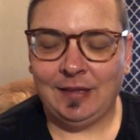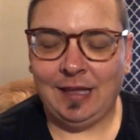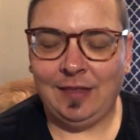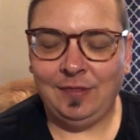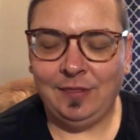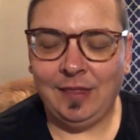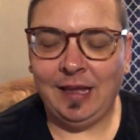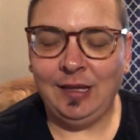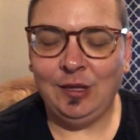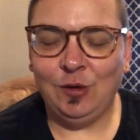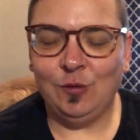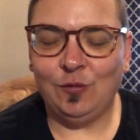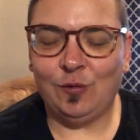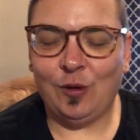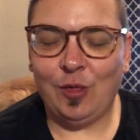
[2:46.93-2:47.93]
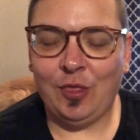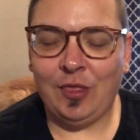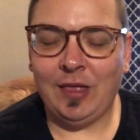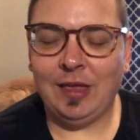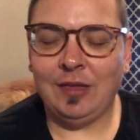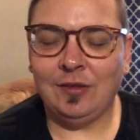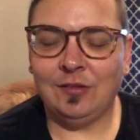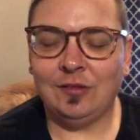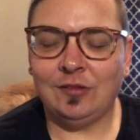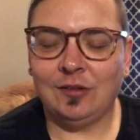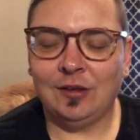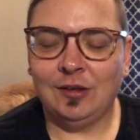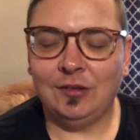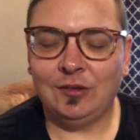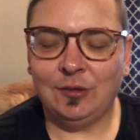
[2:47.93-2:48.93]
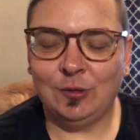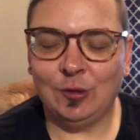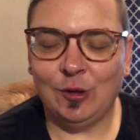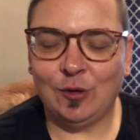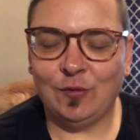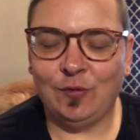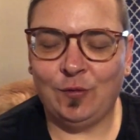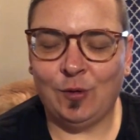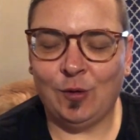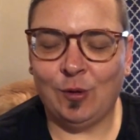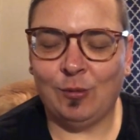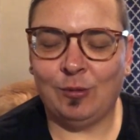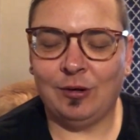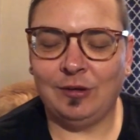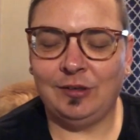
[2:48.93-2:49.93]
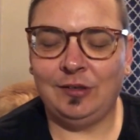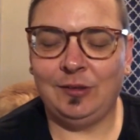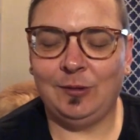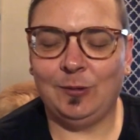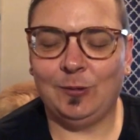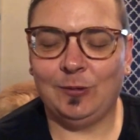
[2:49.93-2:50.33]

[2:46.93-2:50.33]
And thank you for things to look forward to.